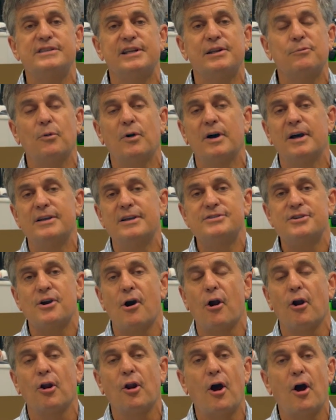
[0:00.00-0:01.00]
It was
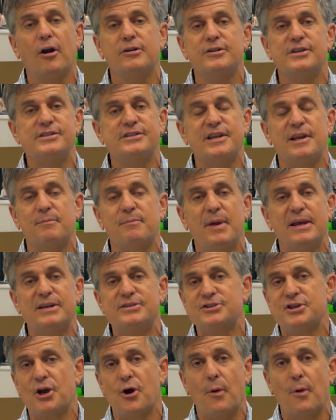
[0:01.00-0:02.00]
our largest and best
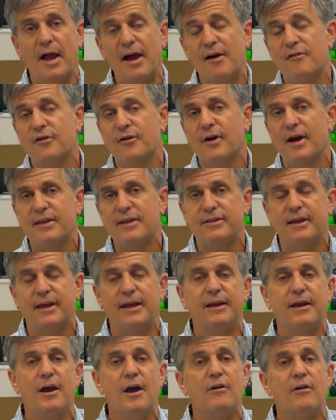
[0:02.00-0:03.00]
show ever, I think.